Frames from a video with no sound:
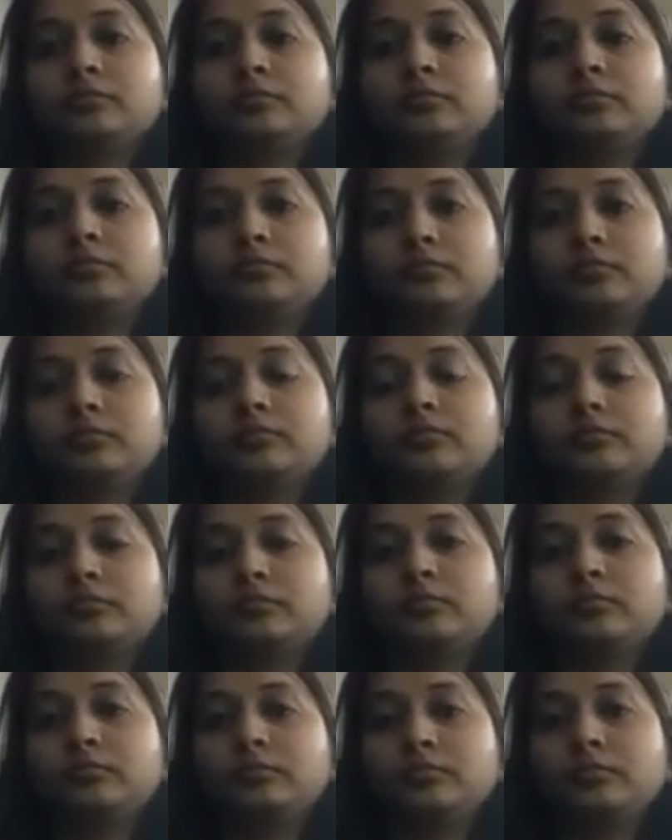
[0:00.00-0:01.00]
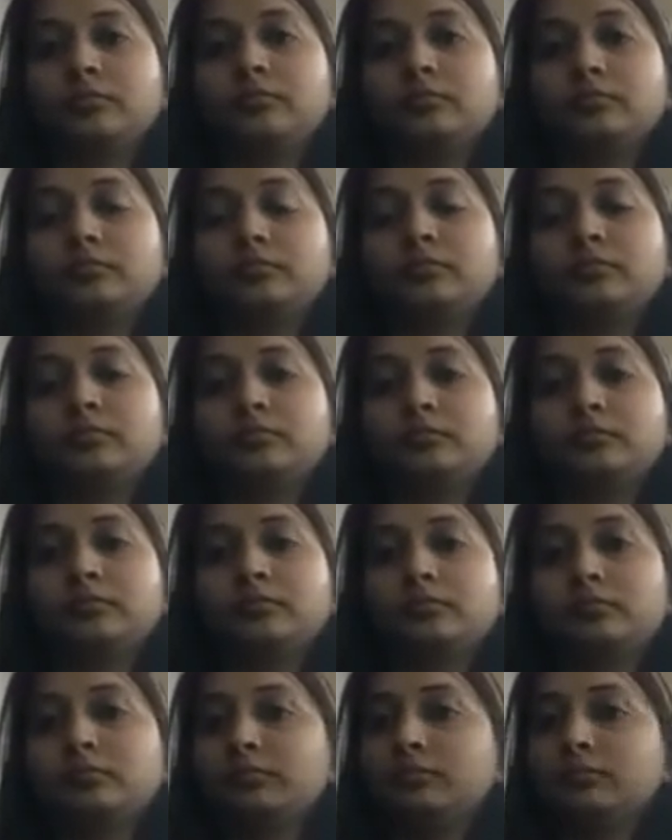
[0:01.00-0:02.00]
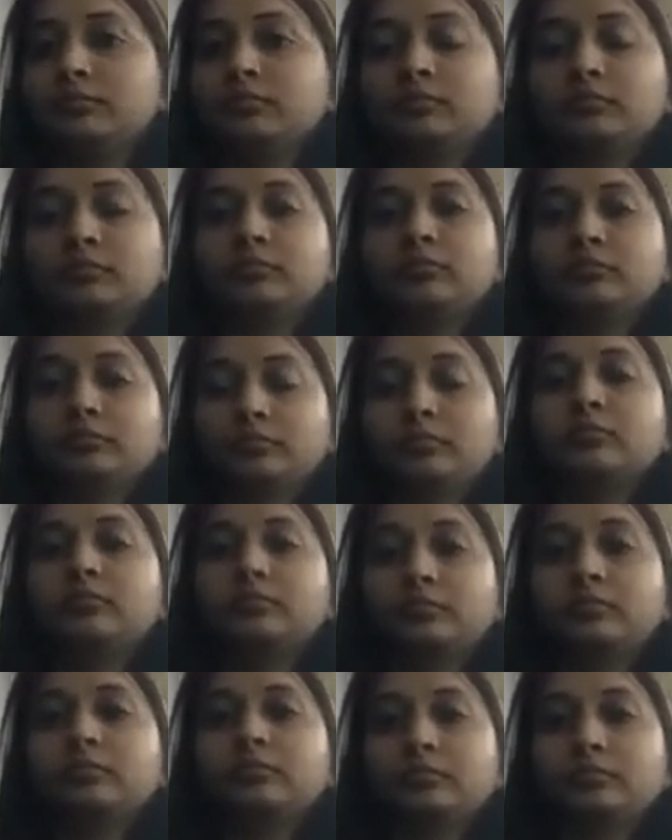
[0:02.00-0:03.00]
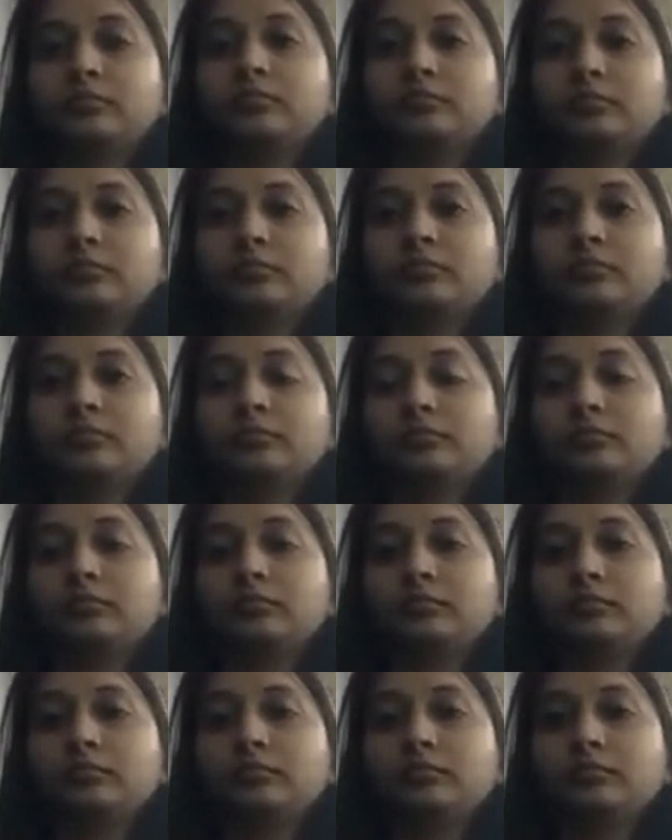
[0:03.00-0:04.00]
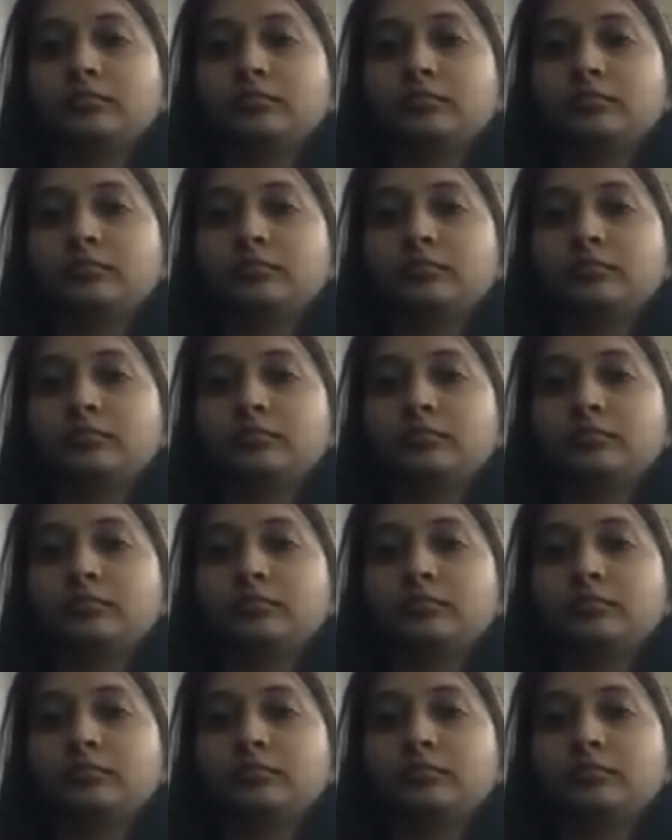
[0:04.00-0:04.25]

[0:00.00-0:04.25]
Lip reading: This person isn't speaking.